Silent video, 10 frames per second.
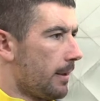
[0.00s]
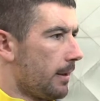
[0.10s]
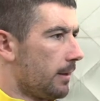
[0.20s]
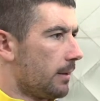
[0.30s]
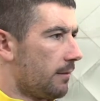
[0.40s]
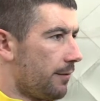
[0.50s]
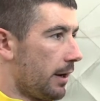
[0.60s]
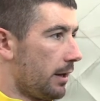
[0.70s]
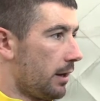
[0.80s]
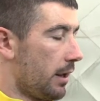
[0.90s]
in the
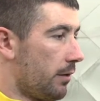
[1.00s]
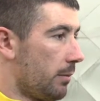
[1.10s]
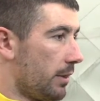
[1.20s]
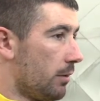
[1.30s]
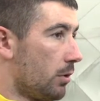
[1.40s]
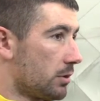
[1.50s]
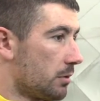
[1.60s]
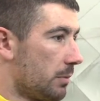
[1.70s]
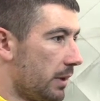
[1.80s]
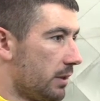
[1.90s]
final, everybody wants
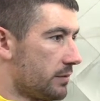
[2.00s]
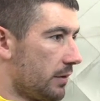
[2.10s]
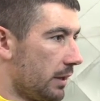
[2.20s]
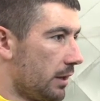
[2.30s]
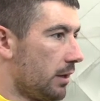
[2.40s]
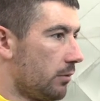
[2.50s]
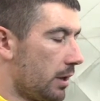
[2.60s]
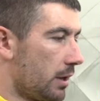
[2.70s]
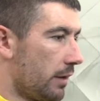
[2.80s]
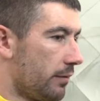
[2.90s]
to play this final, and we
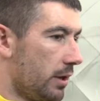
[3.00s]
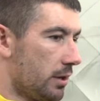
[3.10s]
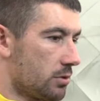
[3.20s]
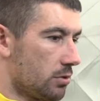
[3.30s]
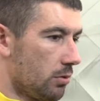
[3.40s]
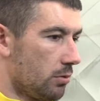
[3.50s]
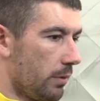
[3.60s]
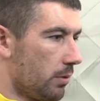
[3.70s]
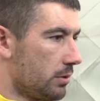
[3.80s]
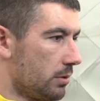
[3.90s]
arrived there, so we
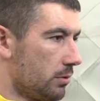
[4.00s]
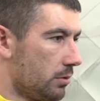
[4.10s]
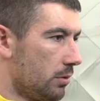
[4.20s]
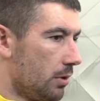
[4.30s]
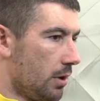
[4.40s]
wanted to